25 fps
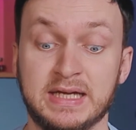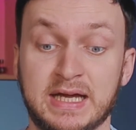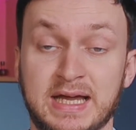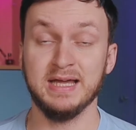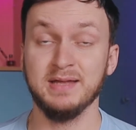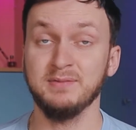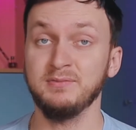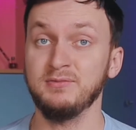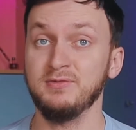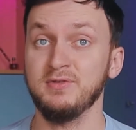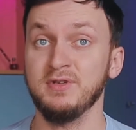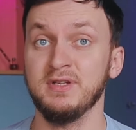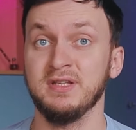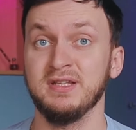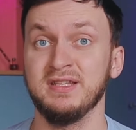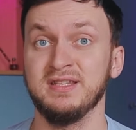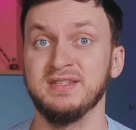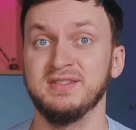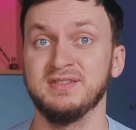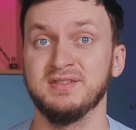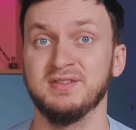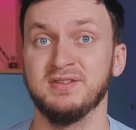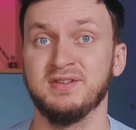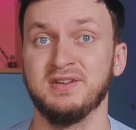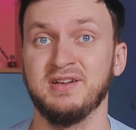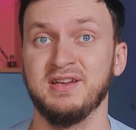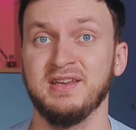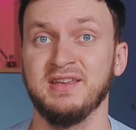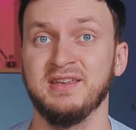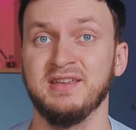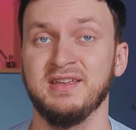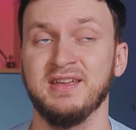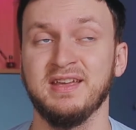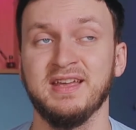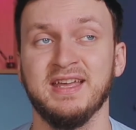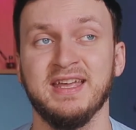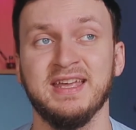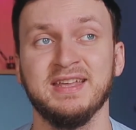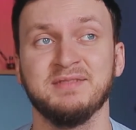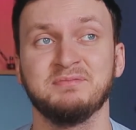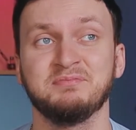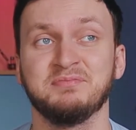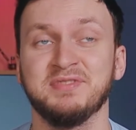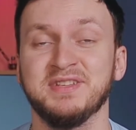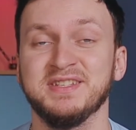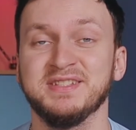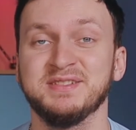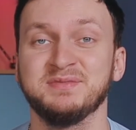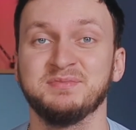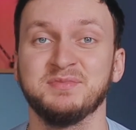I'm really sorry. It
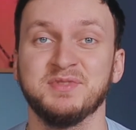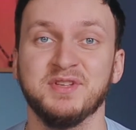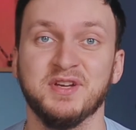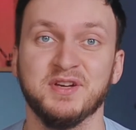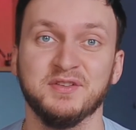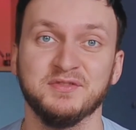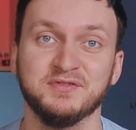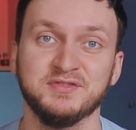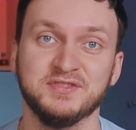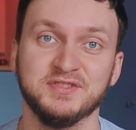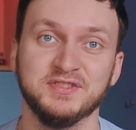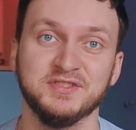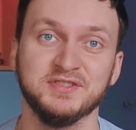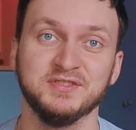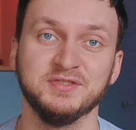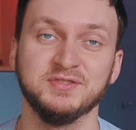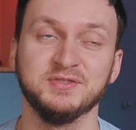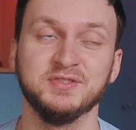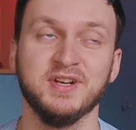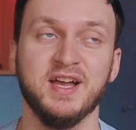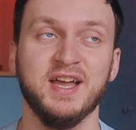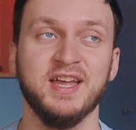pissed me off too.